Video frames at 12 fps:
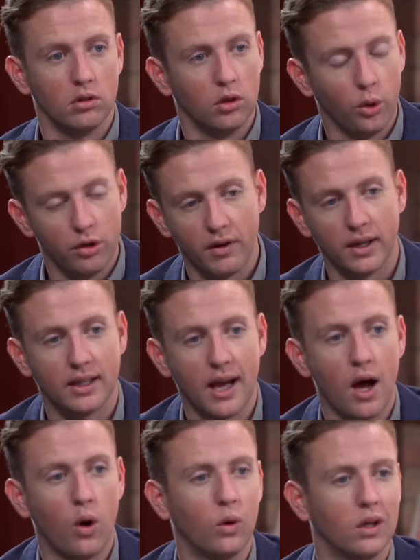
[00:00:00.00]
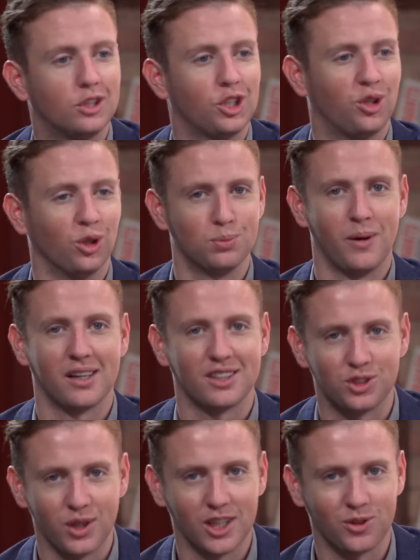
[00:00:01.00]
Louis van Gaal introduced
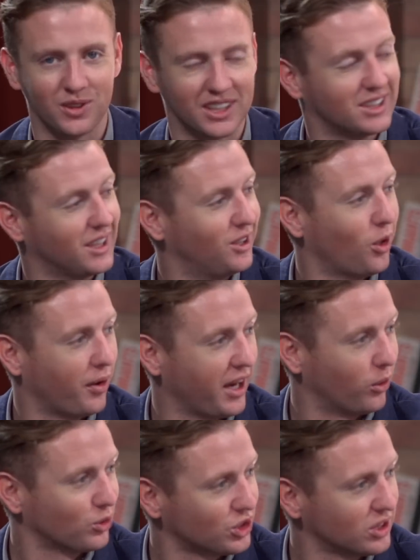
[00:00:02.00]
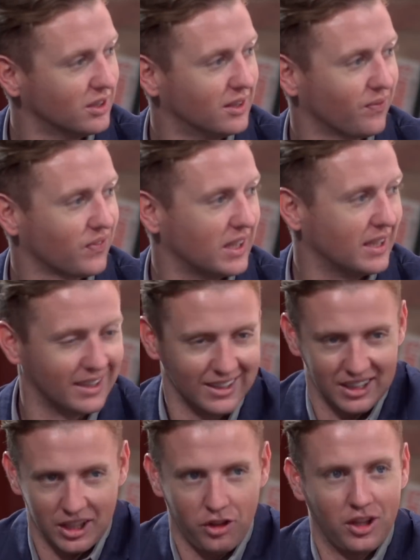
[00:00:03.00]
Marcus Rashford because he had no one else. he had
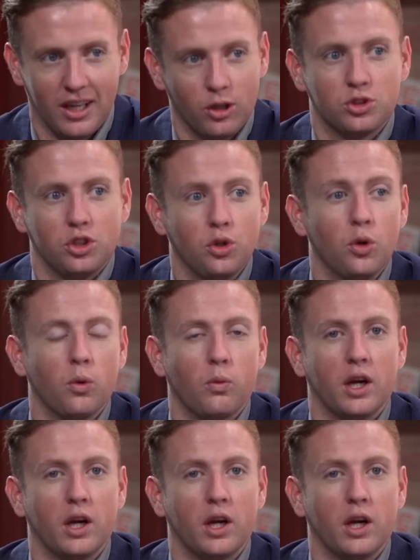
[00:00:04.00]
nothing else to do.